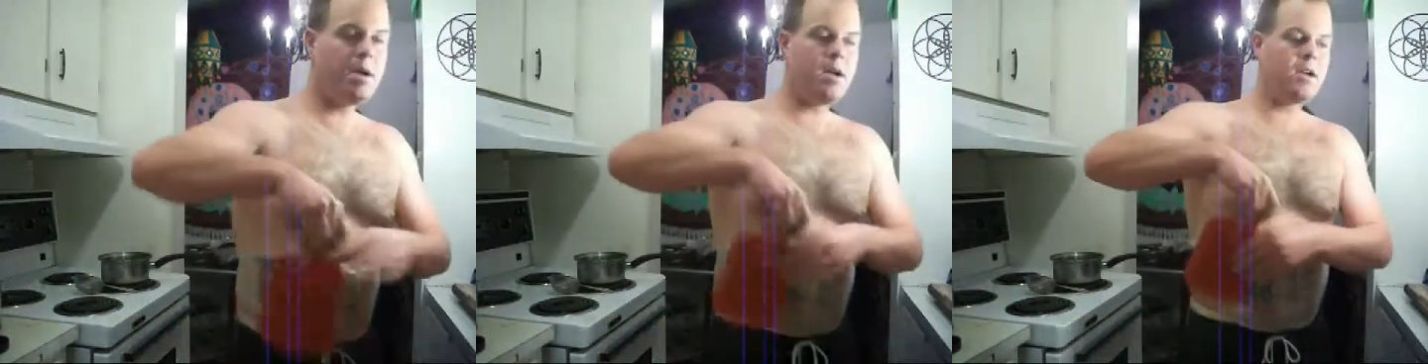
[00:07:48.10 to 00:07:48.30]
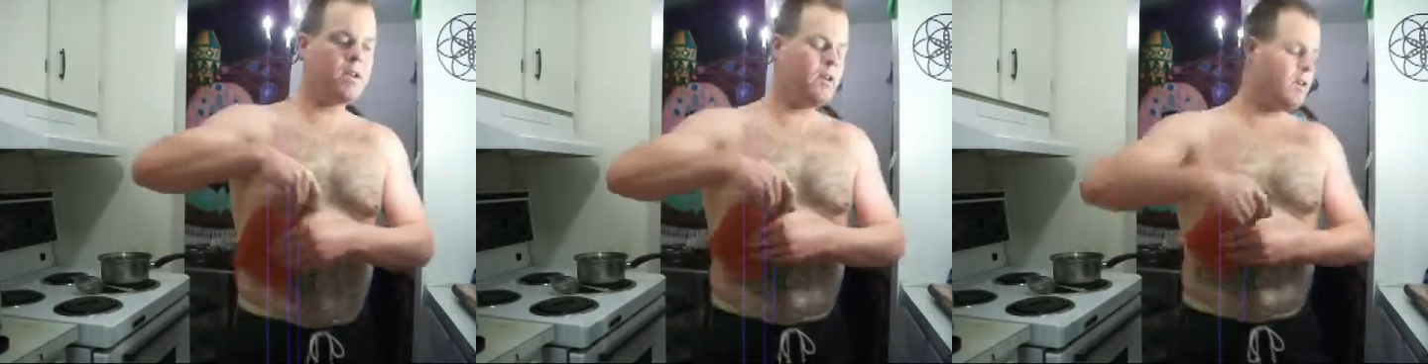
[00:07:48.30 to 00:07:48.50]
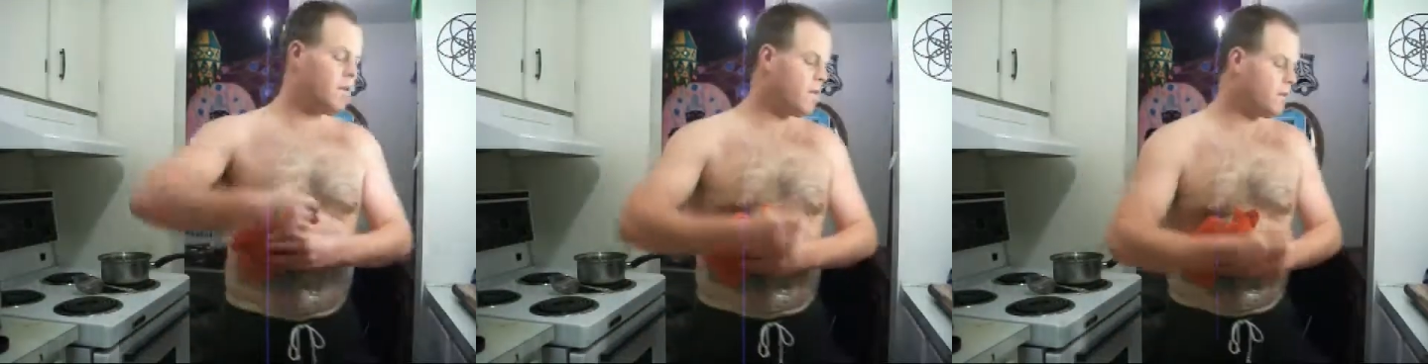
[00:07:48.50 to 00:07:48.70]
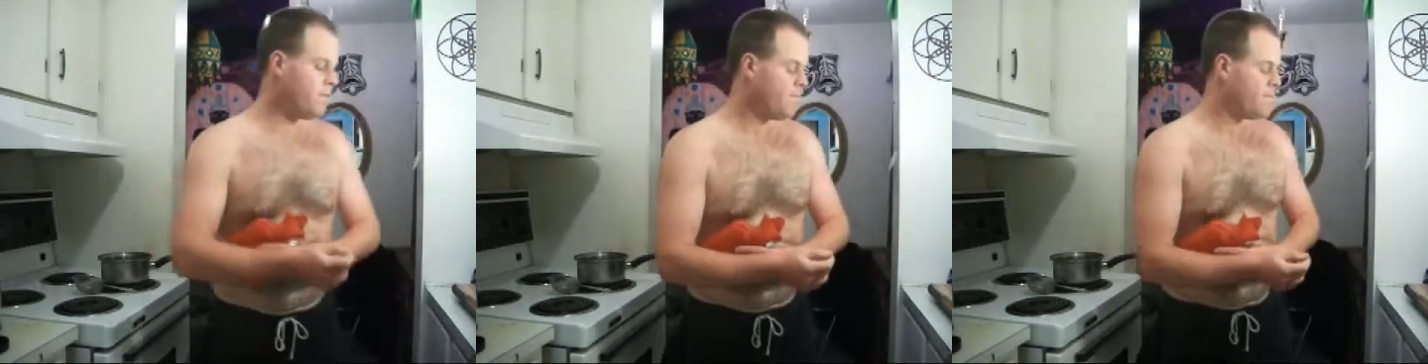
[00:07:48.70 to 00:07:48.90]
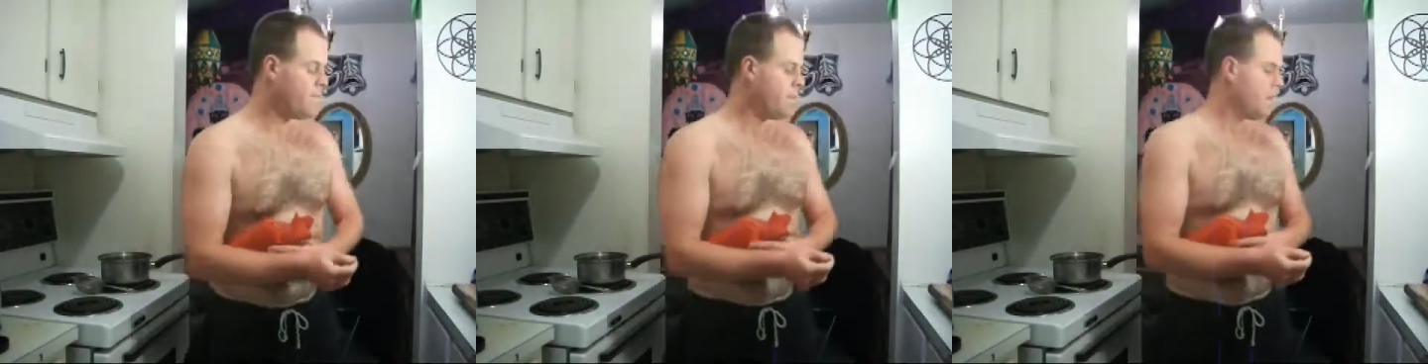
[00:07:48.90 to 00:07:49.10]
pack on.
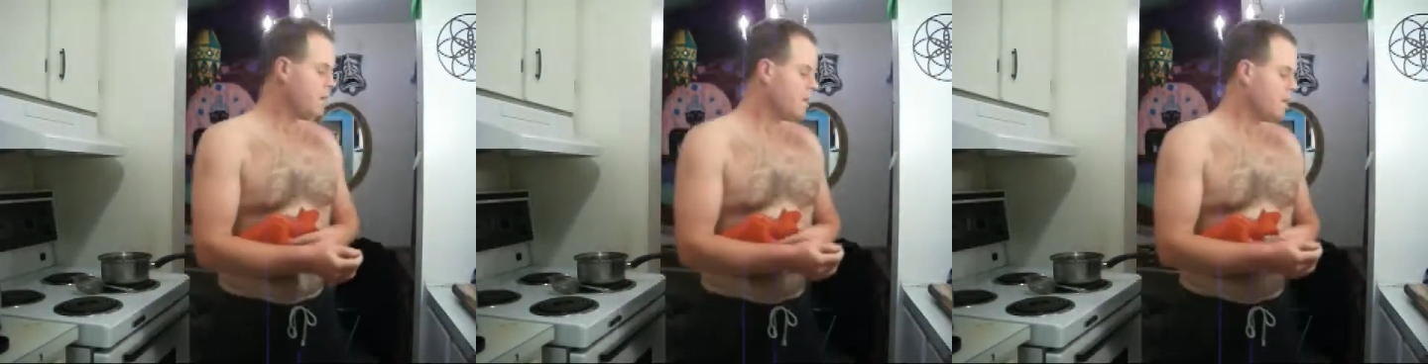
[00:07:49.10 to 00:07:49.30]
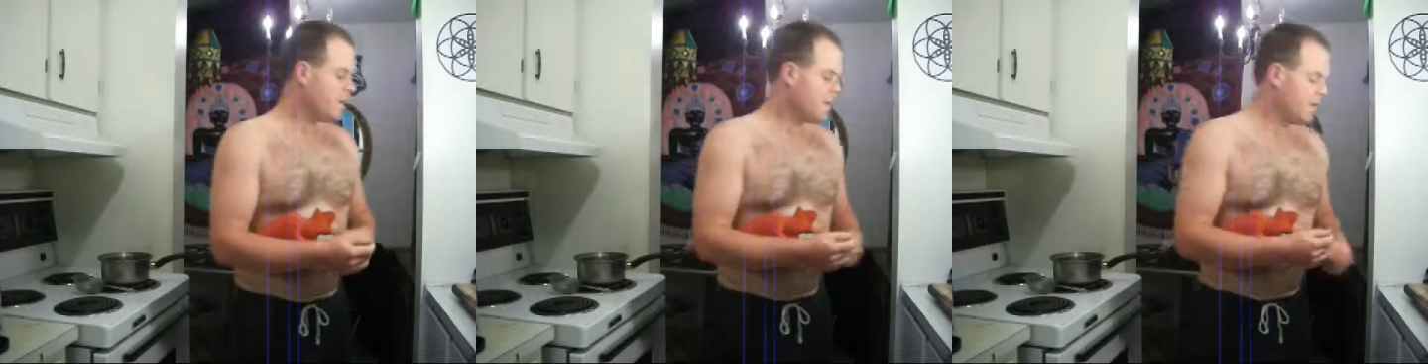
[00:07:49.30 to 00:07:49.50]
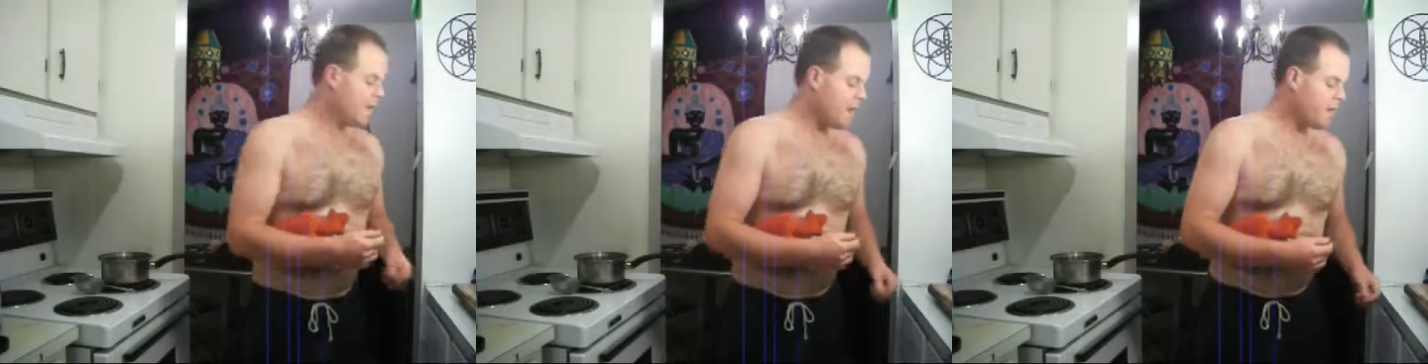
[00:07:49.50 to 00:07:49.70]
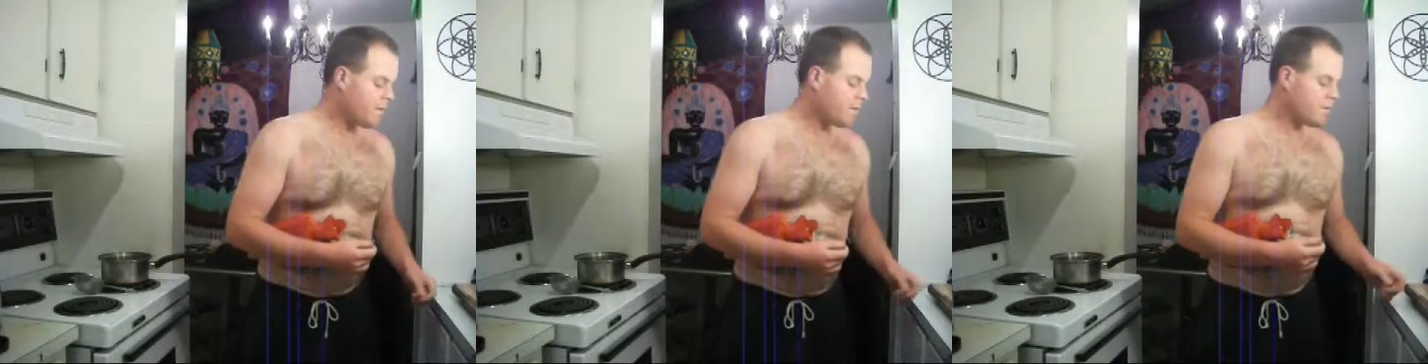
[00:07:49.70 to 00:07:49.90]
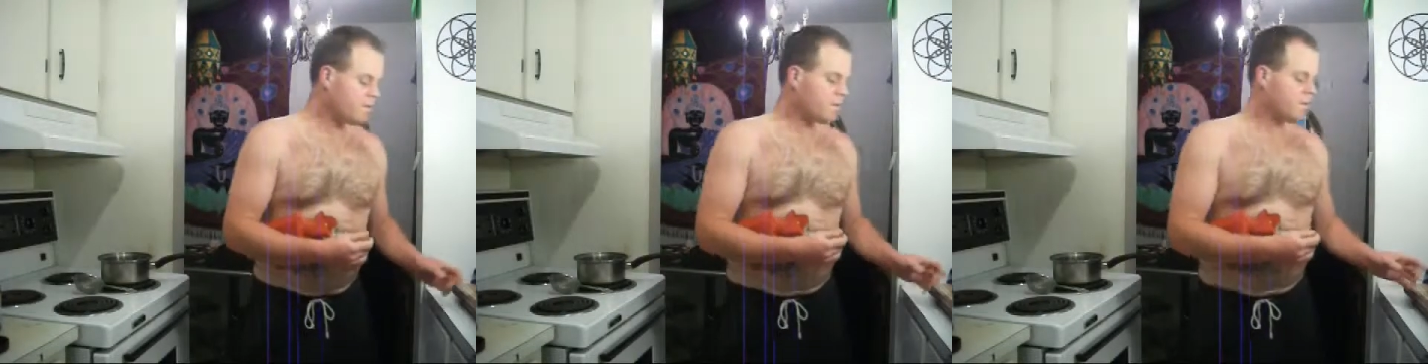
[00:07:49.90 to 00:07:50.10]
And
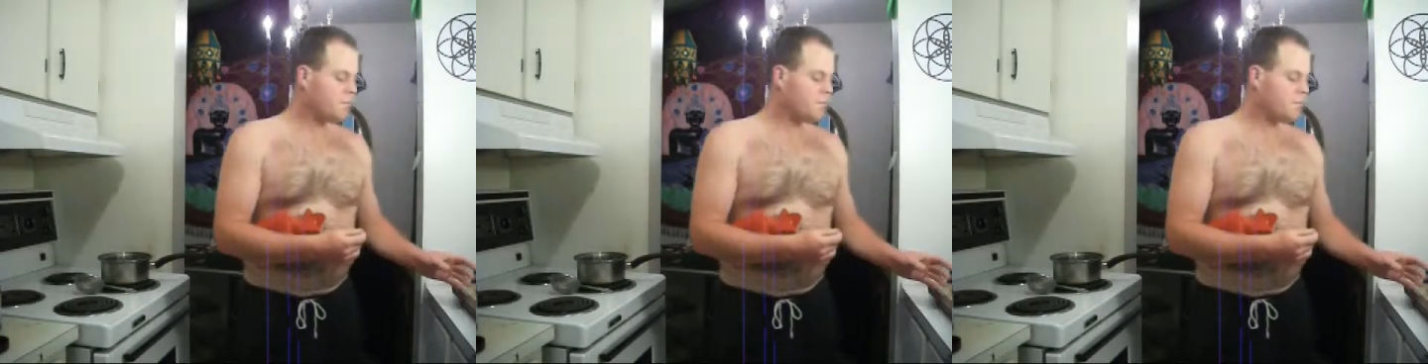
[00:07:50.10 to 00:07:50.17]
after